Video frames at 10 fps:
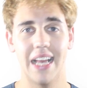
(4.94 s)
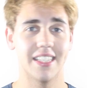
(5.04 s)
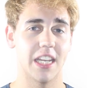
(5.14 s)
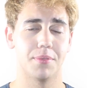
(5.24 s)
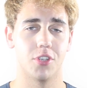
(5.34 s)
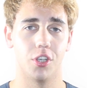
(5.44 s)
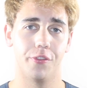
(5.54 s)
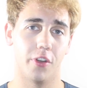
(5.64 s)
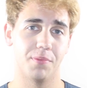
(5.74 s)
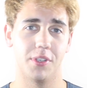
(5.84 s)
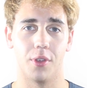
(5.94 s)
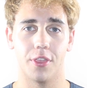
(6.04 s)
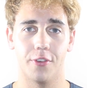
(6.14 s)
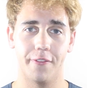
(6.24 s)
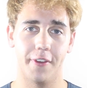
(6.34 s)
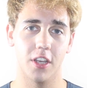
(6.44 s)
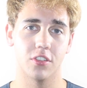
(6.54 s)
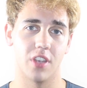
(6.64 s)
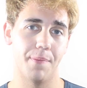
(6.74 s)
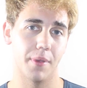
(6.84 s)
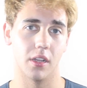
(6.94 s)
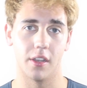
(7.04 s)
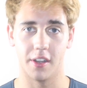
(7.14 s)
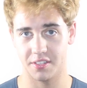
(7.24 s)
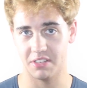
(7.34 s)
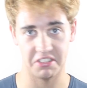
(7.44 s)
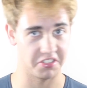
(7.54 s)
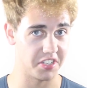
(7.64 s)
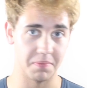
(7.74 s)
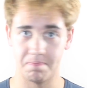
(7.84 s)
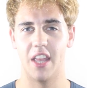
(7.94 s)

Last episode, you voted between three videos of epic hilarious nastiness,